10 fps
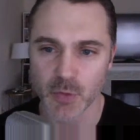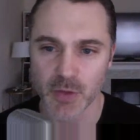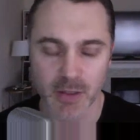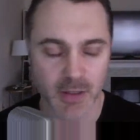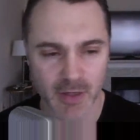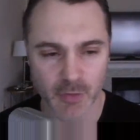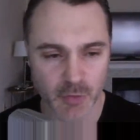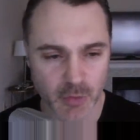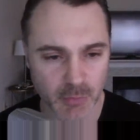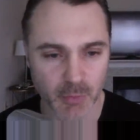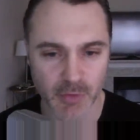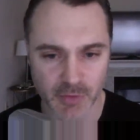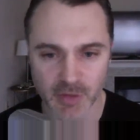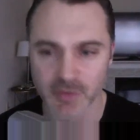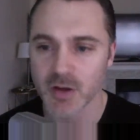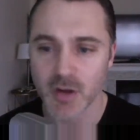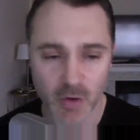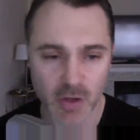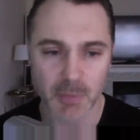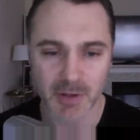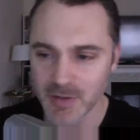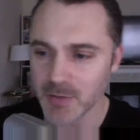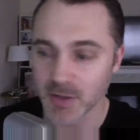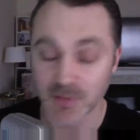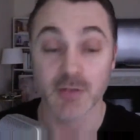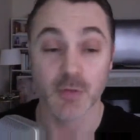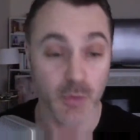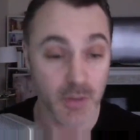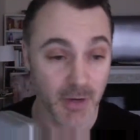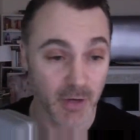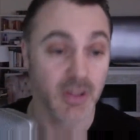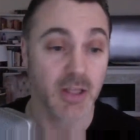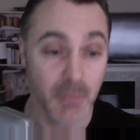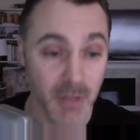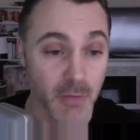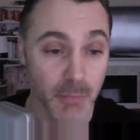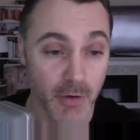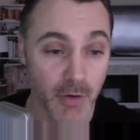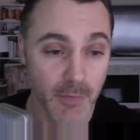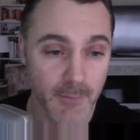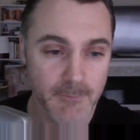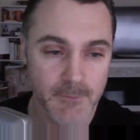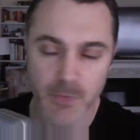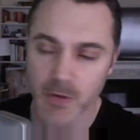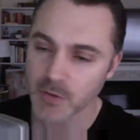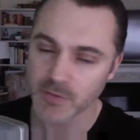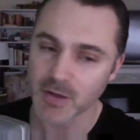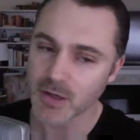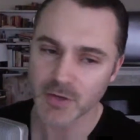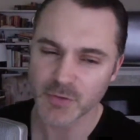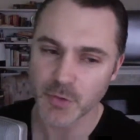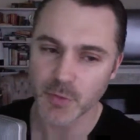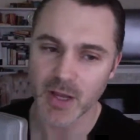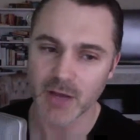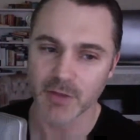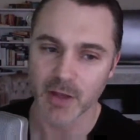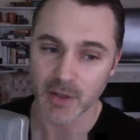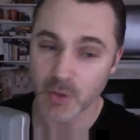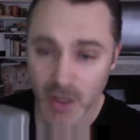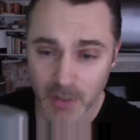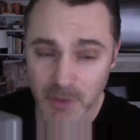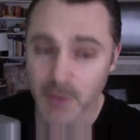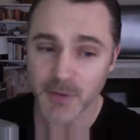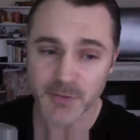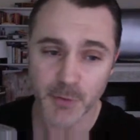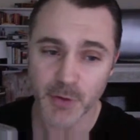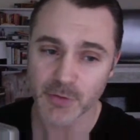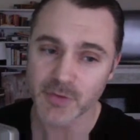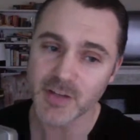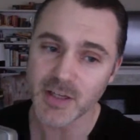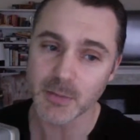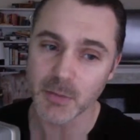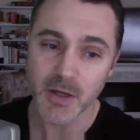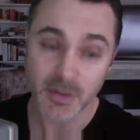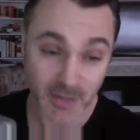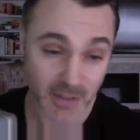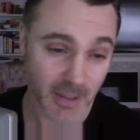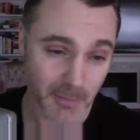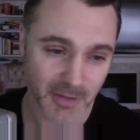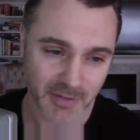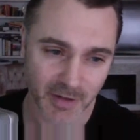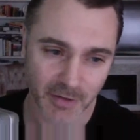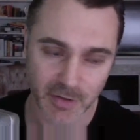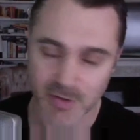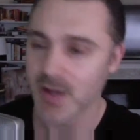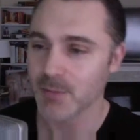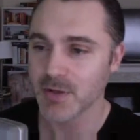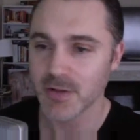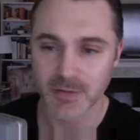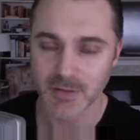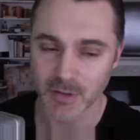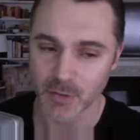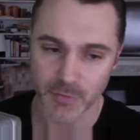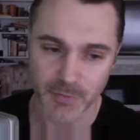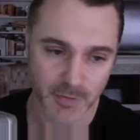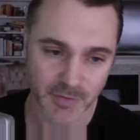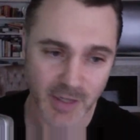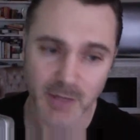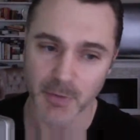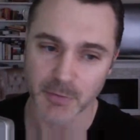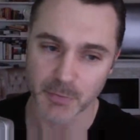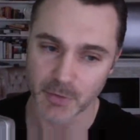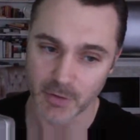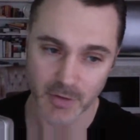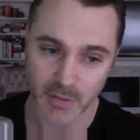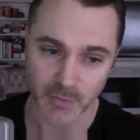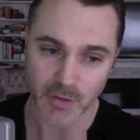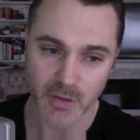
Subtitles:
that at a certain point says, okay, my teammates need to rebound and get me the ball. There's a lot of guys who don't have that. Now, you got to be the best player on the team to get that mentality. You can't be, the second best player even.